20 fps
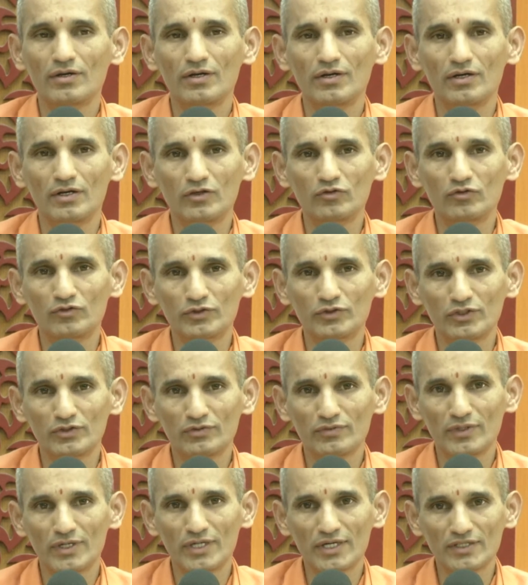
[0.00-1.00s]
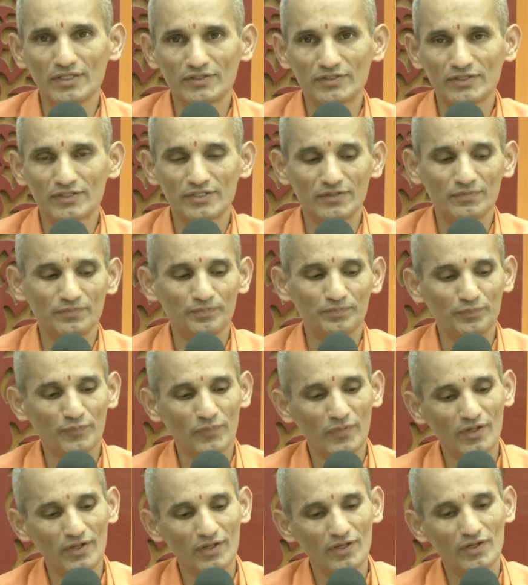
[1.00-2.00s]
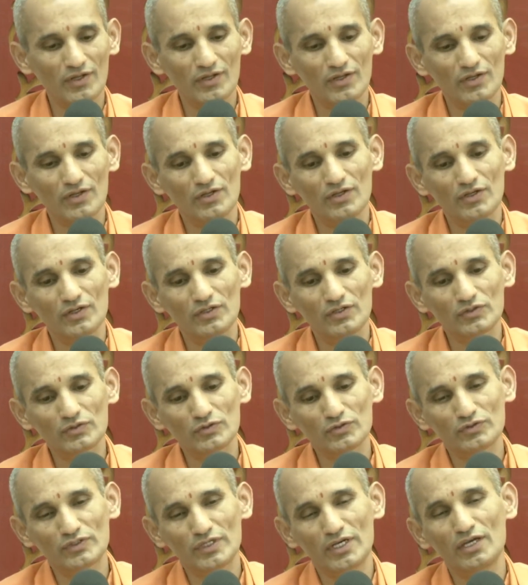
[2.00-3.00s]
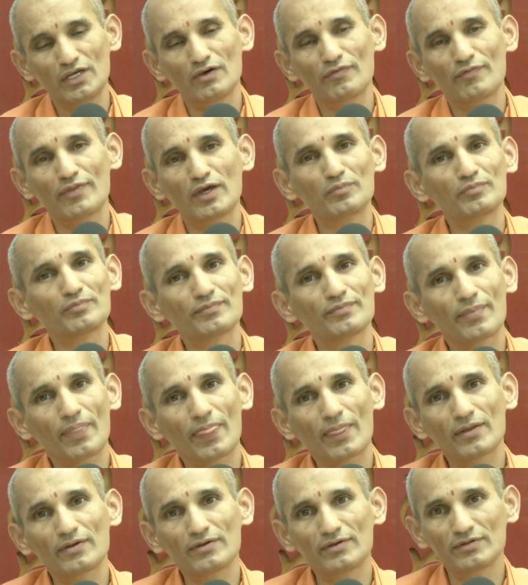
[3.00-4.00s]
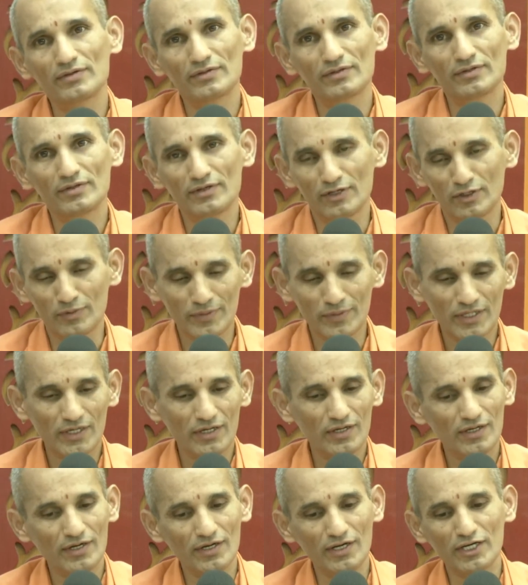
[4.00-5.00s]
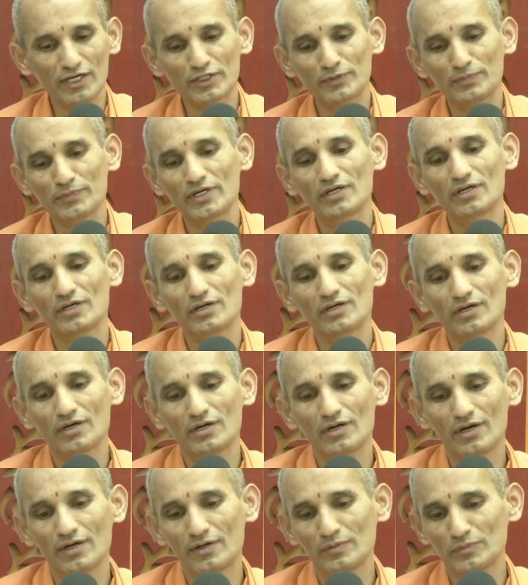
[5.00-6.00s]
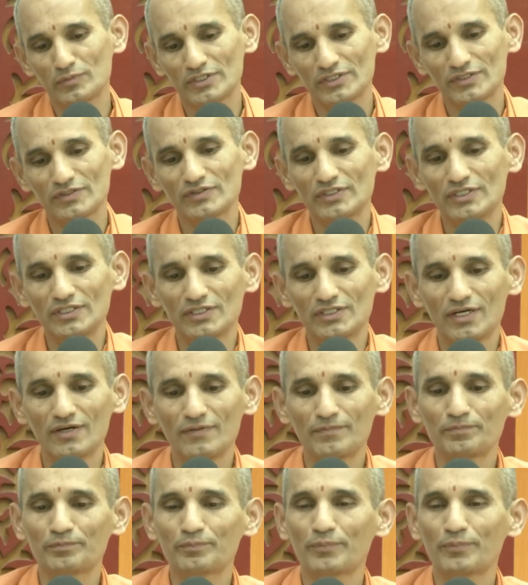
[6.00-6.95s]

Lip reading: leave for the forest. So three of them, Rama, Lakshmana and Mother Sita,